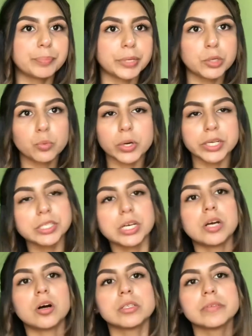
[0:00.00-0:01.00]
been working
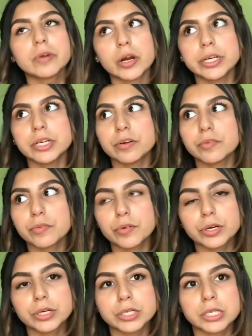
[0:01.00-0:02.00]
at Olive Garden
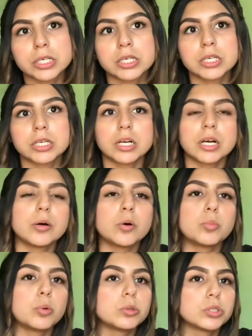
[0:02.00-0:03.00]
for
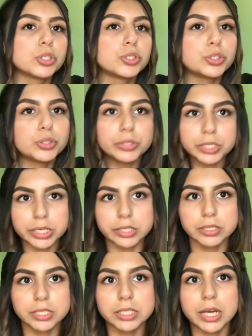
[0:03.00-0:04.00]
almost 2
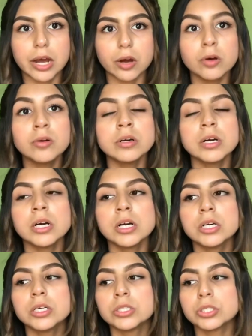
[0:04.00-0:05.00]
years now,
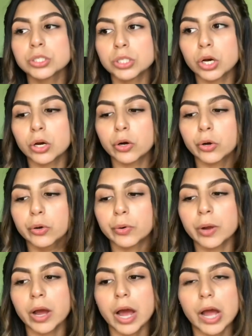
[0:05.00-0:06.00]
so
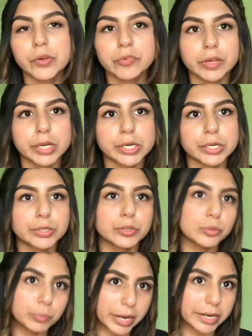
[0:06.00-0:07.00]
I figured
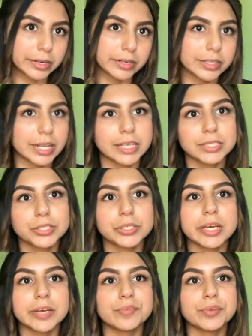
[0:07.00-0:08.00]
who better than to
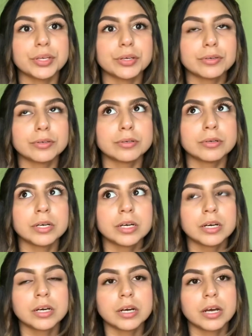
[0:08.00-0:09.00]
give you
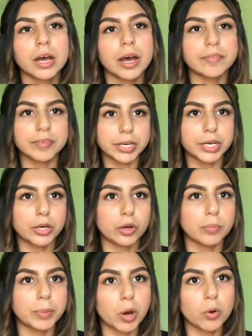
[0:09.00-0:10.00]
a video
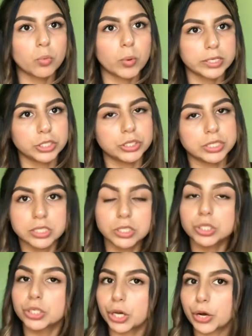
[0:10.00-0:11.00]
about what you need
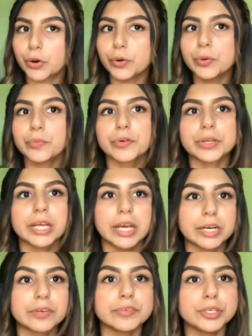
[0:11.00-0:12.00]
to know for the
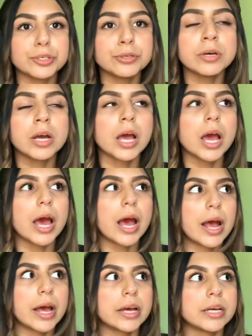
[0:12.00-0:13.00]
interview.
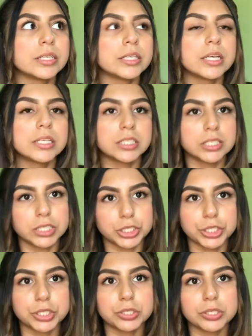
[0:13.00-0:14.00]
And in
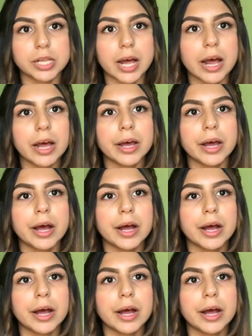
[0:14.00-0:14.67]
addition to that,